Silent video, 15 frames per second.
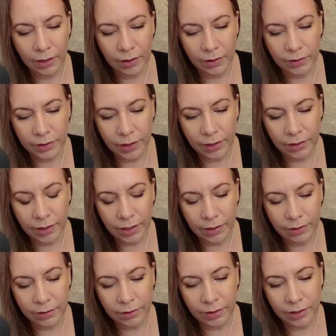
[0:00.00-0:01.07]
Looking at the
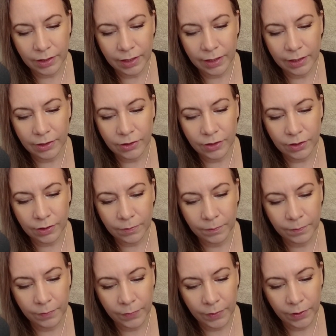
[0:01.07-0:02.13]
architecture,
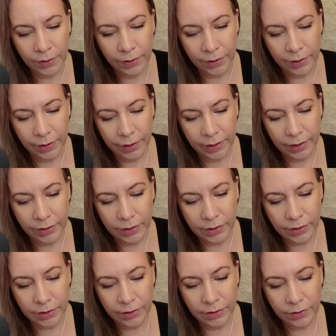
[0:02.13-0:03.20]
just
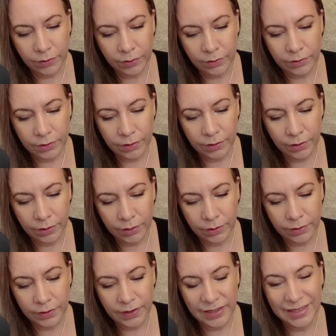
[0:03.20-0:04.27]
does not
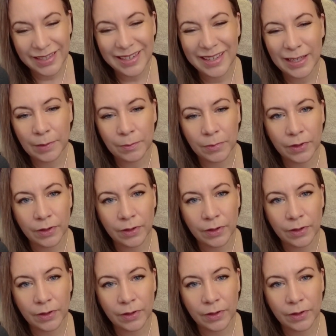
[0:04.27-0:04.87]
seem